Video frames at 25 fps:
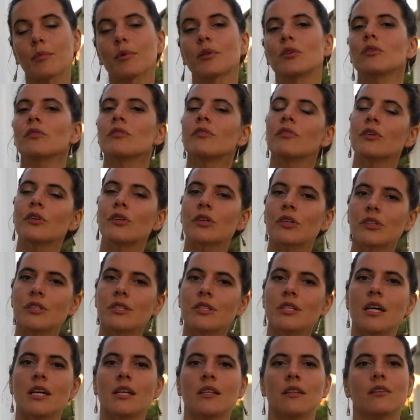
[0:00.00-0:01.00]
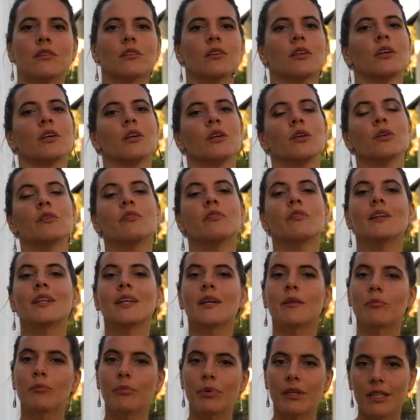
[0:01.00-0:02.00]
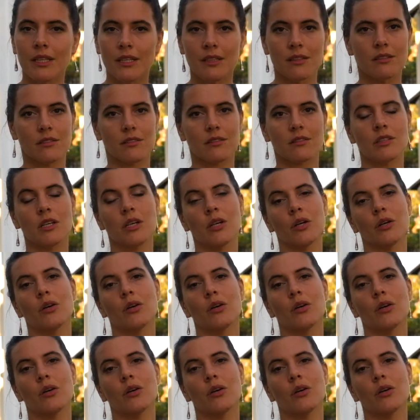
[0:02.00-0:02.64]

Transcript: but you feel content, you feel at peace.